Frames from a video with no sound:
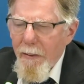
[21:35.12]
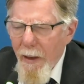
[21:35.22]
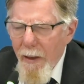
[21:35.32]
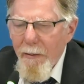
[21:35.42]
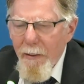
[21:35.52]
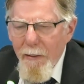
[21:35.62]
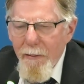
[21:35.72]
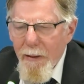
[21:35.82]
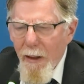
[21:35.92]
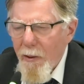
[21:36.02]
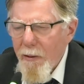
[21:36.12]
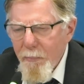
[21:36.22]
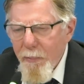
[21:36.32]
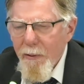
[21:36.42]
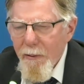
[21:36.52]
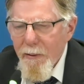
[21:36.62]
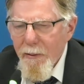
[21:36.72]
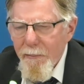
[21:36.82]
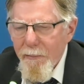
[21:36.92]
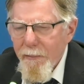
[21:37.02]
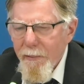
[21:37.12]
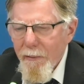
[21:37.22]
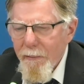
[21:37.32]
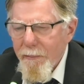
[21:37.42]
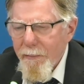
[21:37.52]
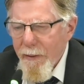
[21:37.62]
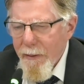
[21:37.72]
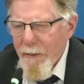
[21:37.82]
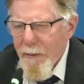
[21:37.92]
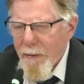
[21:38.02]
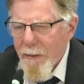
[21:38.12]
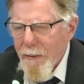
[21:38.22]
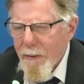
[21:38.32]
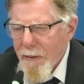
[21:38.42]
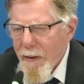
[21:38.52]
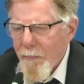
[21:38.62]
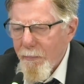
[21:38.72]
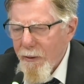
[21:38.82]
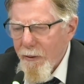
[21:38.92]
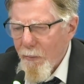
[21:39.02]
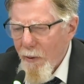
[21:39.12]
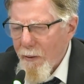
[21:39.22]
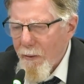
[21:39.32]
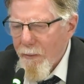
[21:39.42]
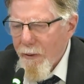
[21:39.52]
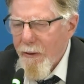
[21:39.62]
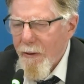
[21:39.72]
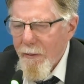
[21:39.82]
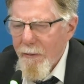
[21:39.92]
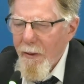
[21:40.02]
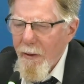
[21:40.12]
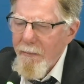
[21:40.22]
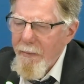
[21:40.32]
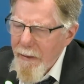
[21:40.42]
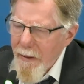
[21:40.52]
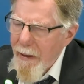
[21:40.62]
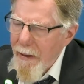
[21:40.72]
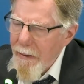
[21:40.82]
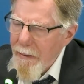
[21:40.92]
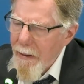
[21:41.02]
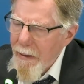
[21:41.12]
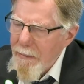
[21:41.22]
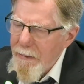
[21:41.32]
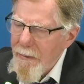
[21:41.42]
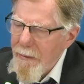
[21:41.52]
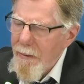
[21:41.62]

There are some other parts of his statement as well which kind of indicate that